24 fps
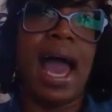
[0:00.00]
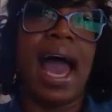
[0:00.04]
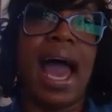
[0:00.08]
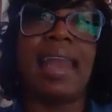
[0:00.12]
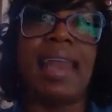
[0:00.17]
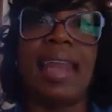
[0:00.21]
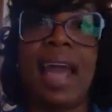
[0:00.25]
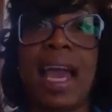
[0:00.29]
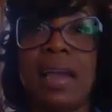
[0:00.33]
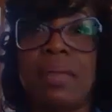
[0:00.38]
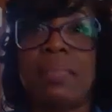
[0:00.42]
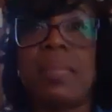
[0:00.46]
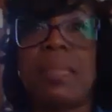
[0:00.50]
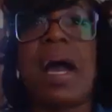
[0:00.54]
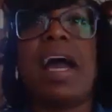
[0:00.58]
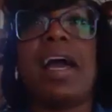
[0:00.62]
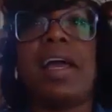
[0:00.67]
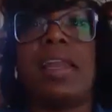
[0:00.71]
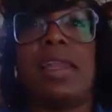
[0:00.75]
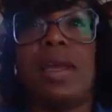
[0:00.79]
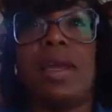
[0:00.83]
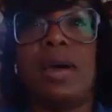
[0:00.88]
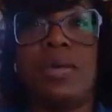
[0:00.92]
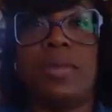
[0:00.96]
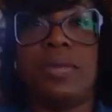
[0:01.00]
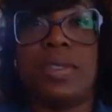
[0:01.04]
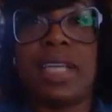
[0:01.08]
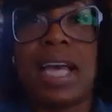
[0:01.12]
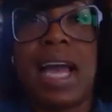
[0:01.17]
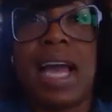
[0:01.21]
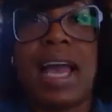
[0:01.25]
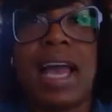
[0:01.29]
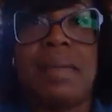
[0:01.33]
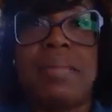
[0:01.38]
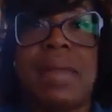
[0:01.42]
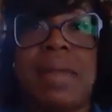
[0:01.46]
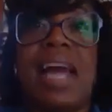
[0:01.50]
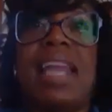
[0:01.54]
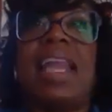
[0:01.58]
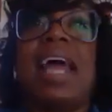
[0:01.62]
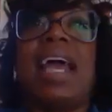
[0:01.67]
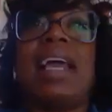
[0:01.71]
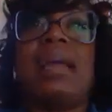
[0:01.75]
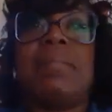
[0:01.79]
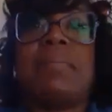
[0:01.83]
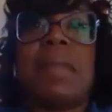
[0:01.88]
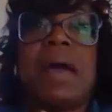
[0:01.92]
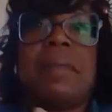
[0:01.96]
I like my alone time. I
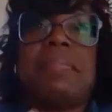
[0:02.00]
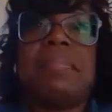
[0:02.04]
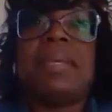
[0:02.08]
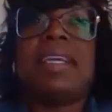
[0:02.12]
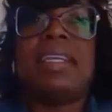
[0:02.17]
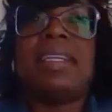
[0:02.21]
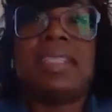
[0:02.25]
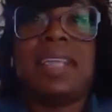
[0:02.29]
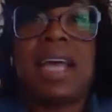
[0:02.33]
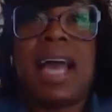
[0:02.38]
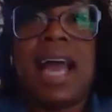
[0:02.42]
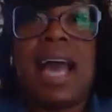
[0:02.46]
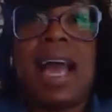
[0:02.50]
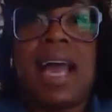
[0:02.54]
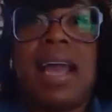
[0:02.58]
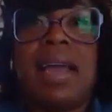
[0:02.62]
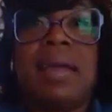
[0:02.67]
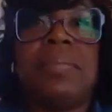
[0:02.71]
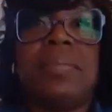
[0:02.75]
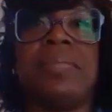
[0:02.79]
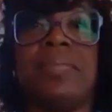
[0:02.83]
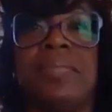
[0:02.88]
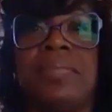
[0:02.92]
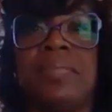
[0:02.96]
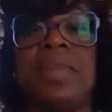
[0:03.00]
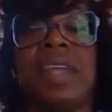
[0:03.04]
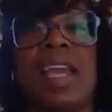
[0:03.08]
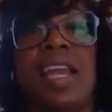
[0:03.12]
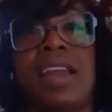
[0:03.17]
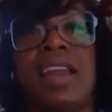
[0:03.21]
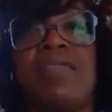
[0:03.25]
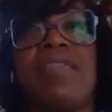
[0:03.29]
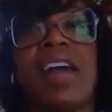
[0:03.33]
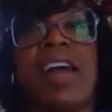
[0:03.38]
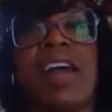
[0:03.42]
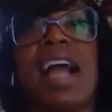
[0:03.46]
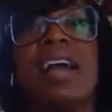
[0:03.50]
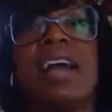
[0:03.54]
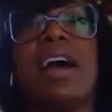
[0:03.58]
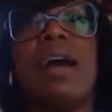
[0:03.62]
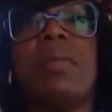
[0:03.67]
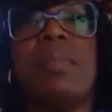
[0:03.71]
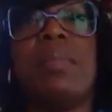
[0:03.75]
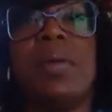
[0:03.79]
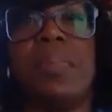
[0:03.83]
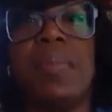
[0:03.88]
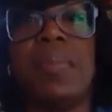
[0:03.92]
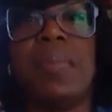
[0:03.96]
like my me time. And if I
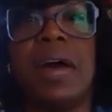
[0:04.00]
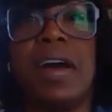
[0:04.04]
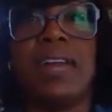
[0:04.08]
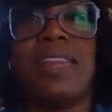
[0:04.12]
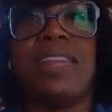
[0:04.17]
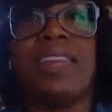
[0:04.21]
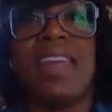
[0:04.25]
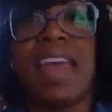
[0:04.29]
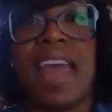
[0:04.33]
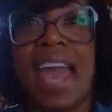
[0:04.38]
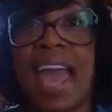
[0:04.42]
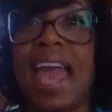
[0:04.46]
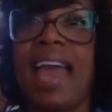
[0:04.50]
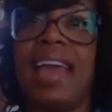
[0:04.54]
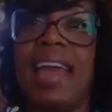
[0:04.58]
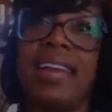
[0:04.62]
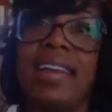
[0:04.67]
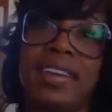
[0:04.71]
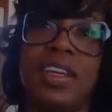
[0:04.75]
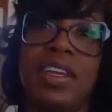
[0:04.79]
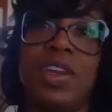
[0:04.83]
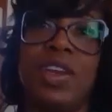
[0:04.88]
come upon that,